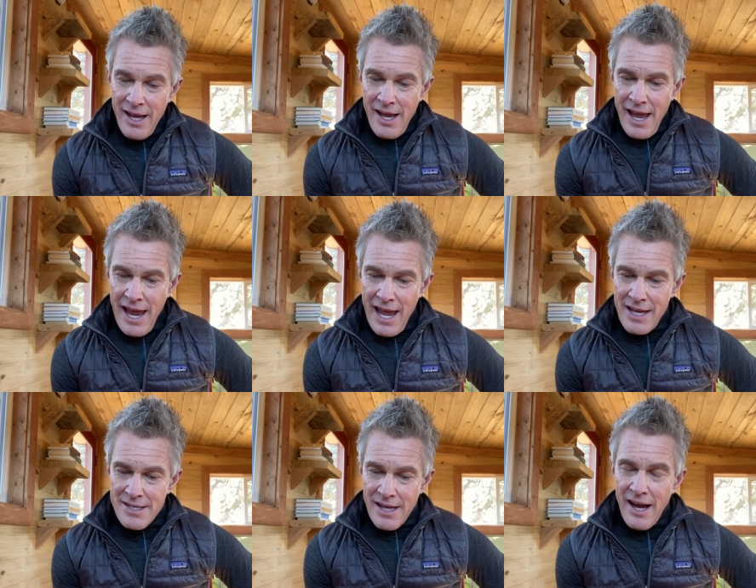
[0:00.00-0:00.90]

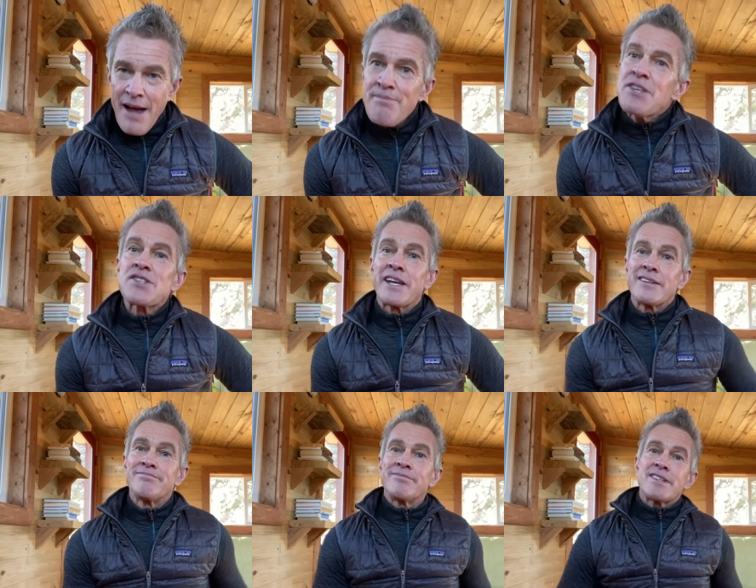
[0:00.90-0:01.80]
And I'm
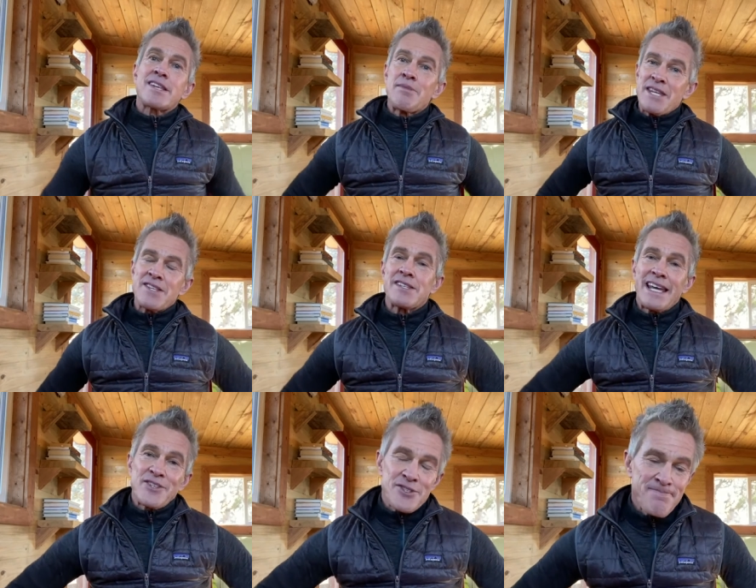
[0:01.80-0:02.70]
missing some of these
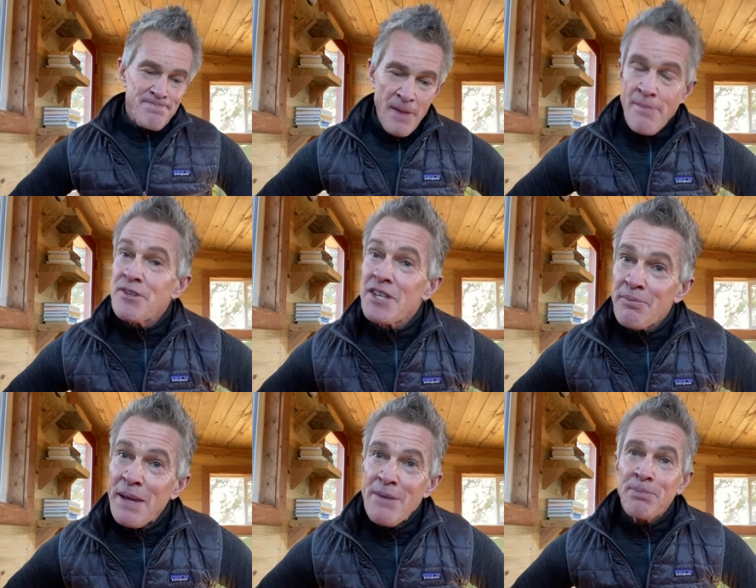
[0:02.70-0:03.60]
things. I'm missing
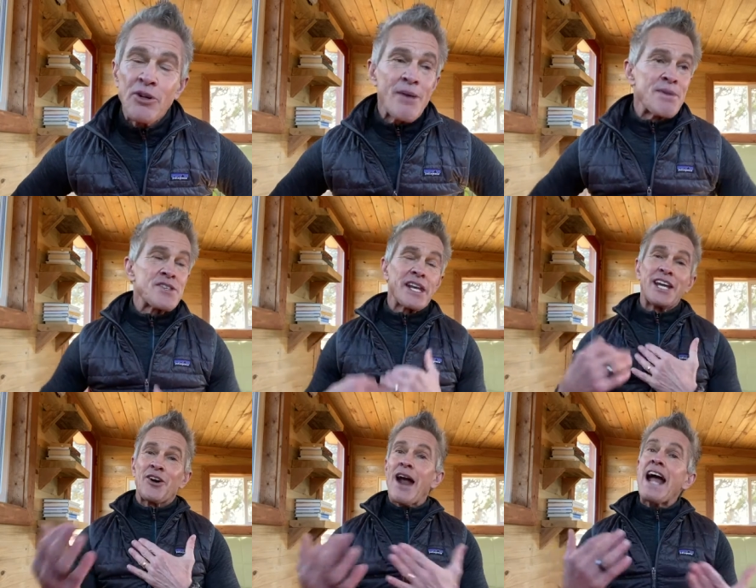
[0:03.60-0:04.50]
people. I'm missing
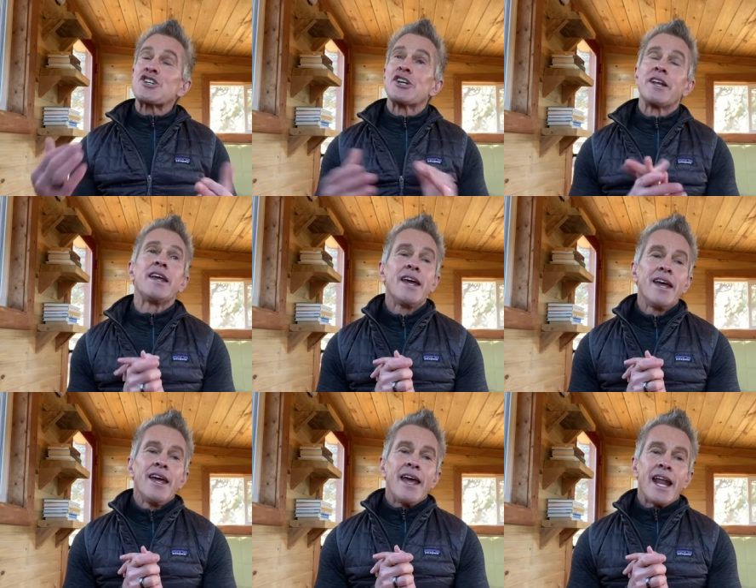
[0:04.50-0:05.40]
interaction.
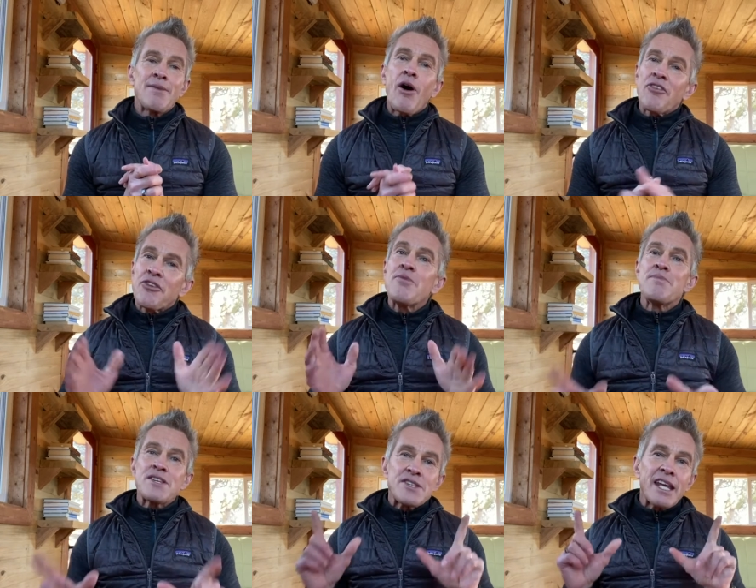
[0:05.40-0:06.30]
And I'm also
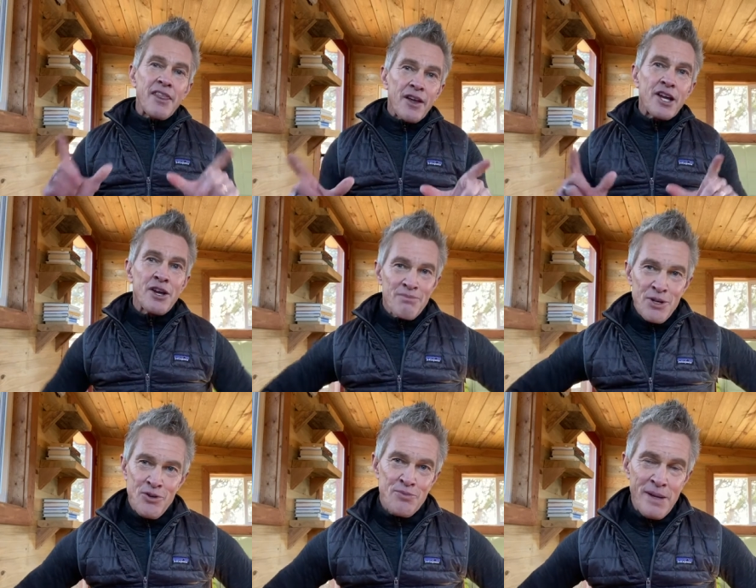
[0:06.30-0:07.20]
missing the
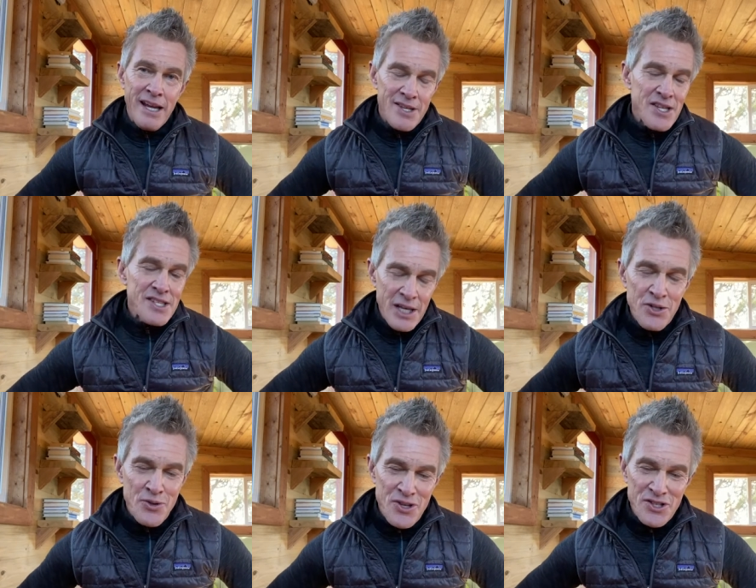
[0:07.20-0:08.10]
commute, because it's
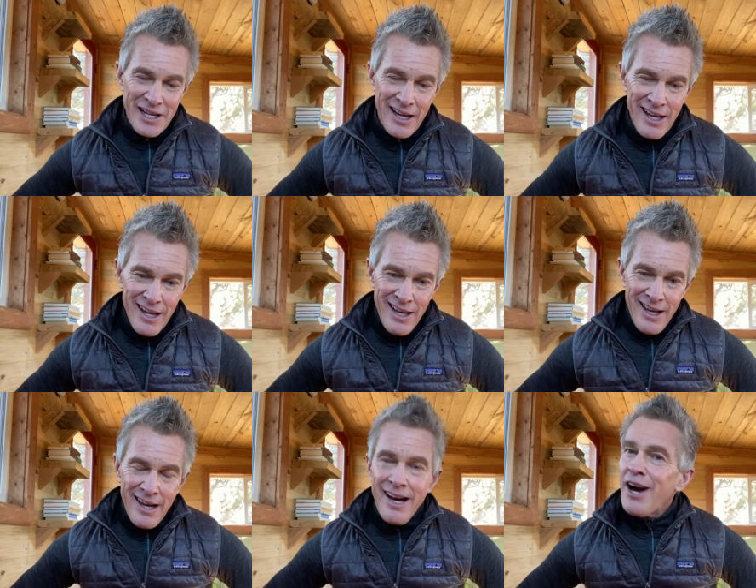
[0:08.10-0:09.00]
interesting.
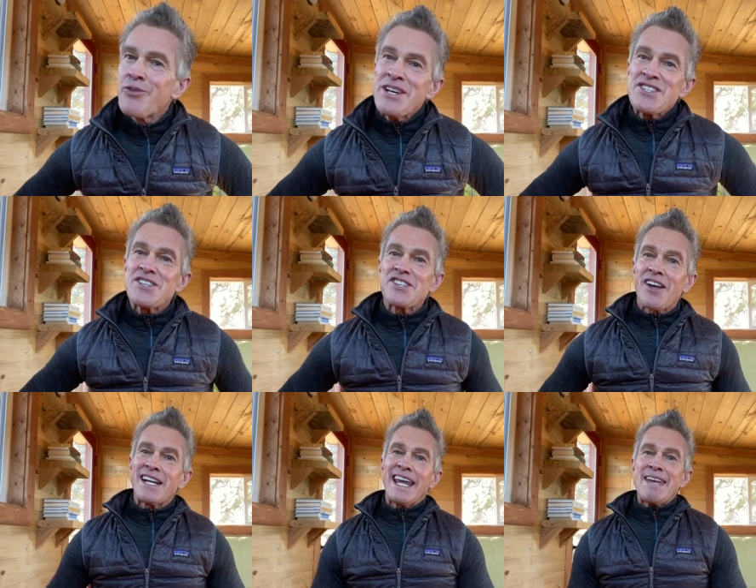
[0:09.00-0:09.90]
Uh, a recent
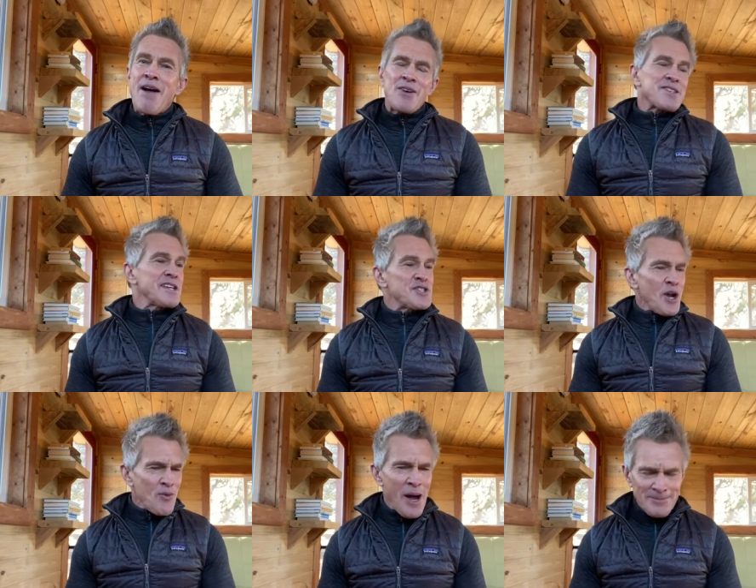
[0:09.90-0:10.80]
study came out and said, you
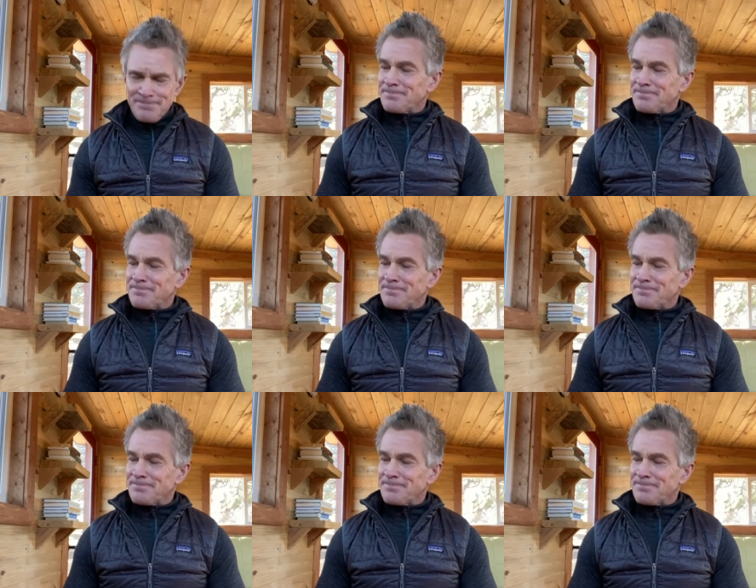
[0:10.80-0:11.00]
know what?